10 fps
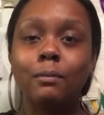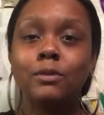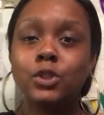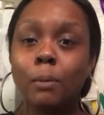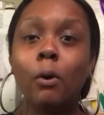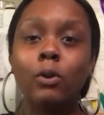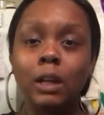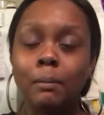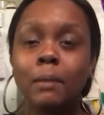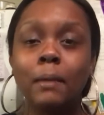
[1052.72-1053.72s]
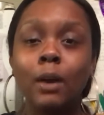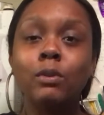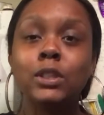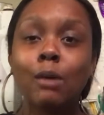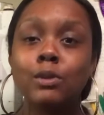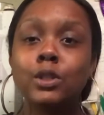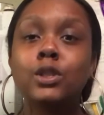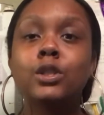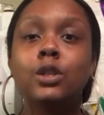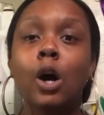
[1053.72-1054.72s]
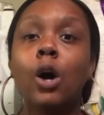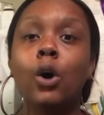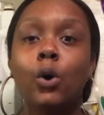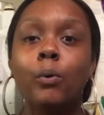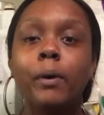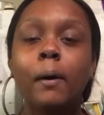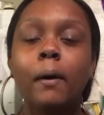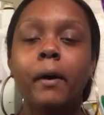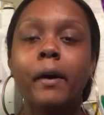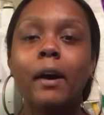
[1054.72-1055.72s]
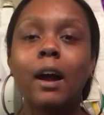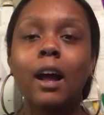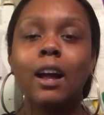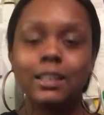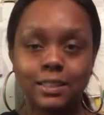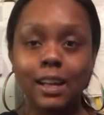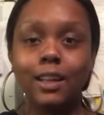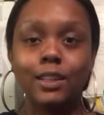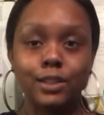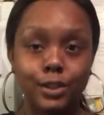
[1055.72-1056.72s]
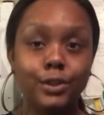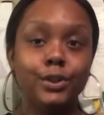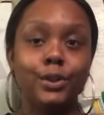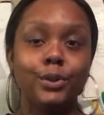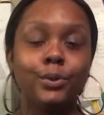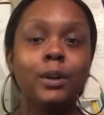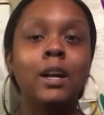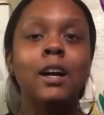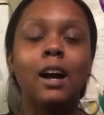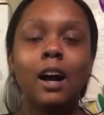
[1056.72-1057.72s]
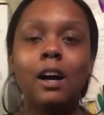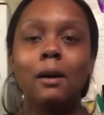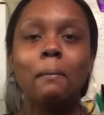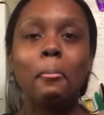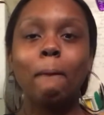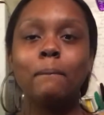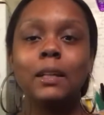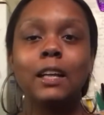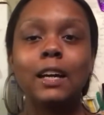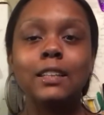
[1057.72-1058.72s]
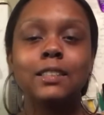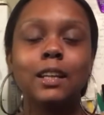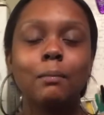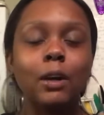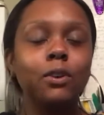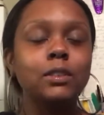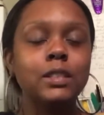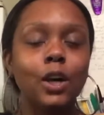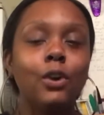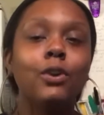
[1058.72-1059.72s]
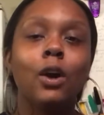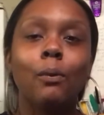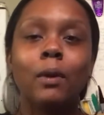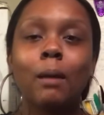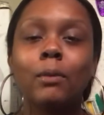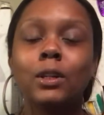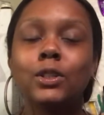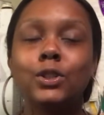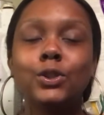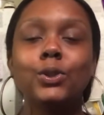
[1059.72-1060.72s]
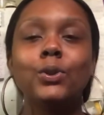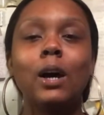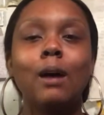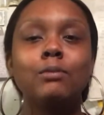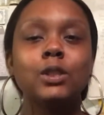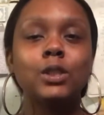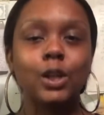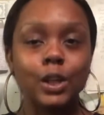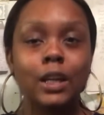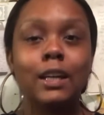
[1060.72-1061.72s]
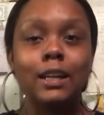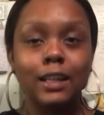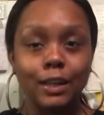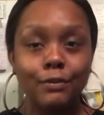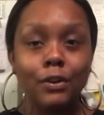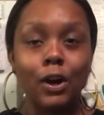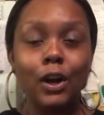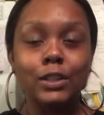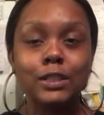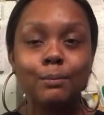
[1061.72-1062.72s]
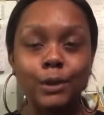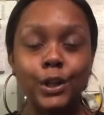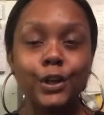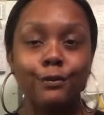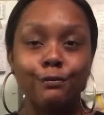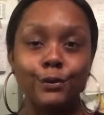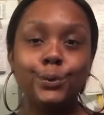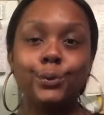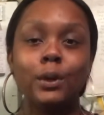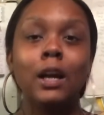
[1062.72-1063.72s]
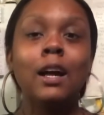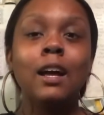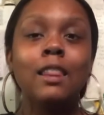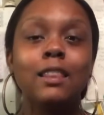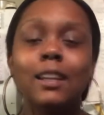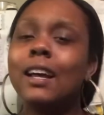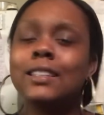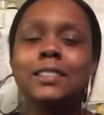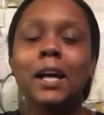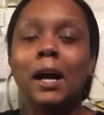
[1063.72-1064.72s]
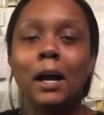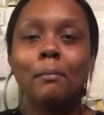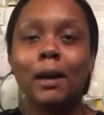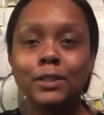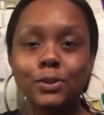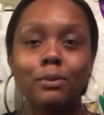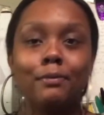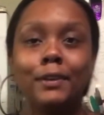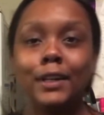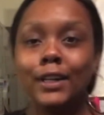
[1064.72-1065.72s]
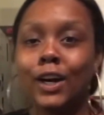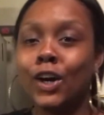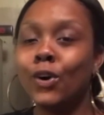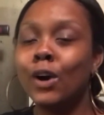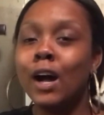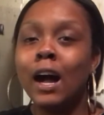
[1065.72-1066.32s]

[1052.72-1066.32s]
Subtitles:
Chipotle mukbang, which I was so excited to do. But like I said, I'm not going to tell y'all what I'm going to do. I'm just going to give y'all some good food the next time I do a video.